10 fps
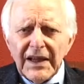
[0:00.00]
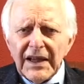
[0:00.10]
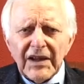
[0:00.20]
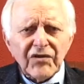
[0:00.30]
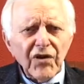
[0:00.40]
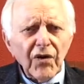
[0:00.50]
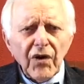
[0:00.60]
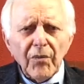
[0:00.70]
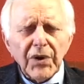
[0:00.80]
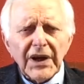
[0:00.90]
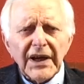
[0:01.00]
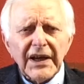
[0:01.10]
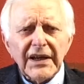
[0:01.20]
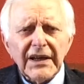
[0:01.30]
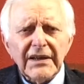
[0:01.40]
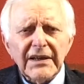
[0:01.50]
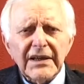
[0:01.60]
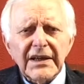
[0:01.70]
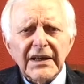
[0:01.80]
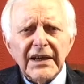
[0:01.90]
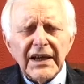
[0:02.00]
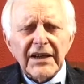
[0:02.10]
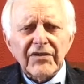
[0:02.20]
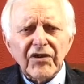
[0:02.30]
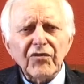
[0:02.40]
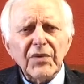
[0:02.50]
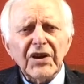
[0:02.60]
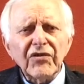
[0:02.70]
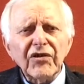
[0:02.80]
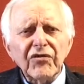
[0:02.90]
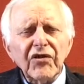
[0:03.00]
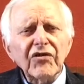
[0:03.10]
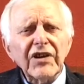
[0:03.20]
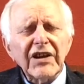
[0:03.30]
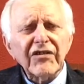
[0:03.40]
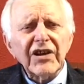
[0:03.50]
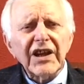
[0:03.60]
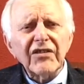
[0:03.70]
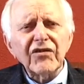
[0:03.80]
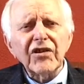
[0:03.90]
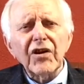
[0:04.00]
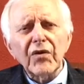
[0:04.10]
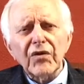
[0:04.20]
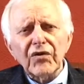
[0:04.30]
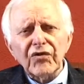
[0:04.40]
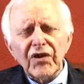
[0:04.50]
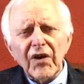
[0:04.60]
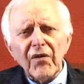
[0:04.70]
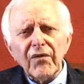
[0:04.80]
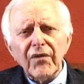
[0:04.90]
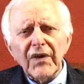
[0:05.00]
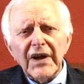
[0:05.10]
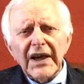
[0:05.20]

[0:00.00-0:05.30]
It's not complicated. It just means you just need to get to know yourself.